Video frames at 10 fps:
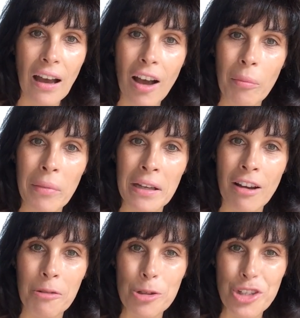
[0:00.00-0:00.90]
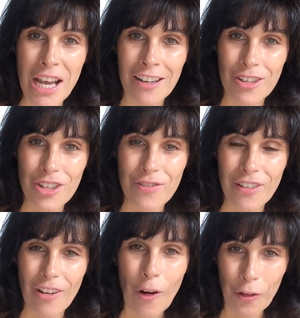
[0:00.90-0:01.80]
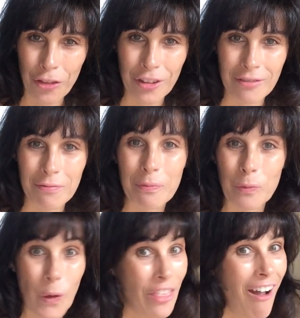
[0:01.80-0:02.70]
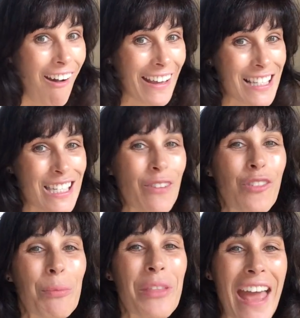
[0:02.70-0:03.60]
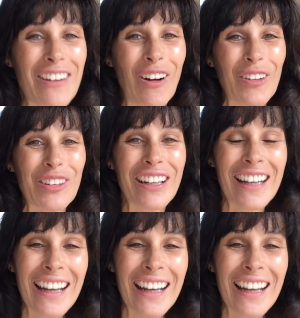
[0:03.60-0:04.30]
And I was challenged often with heights from then on.